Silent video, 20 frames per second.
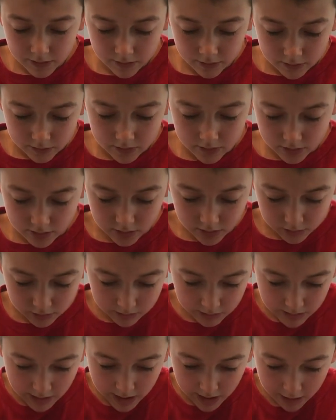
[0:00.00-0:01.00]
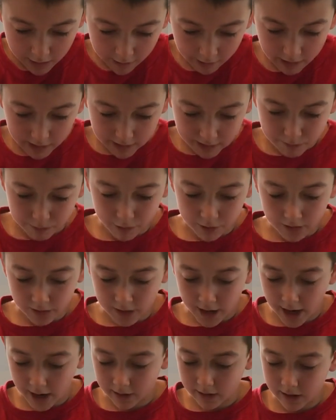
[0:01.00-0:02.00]
So now I can put
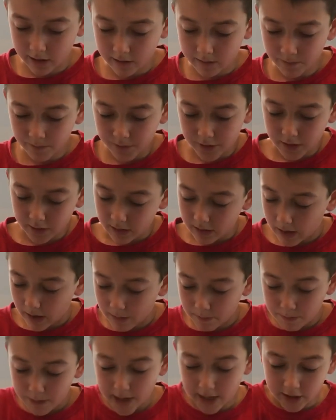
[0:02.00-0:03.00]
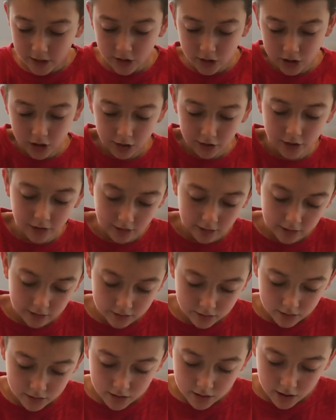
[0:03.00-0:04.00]
that in and make sure there
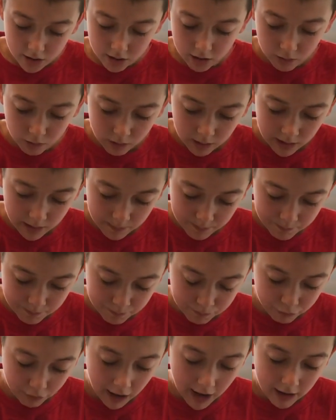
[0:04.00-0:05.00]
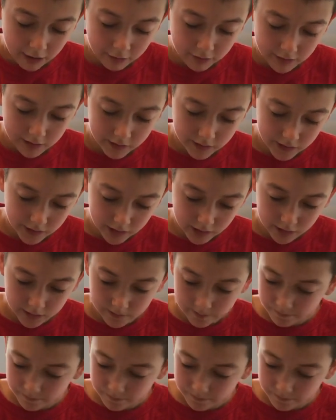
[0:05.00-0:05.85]
is no brown in there.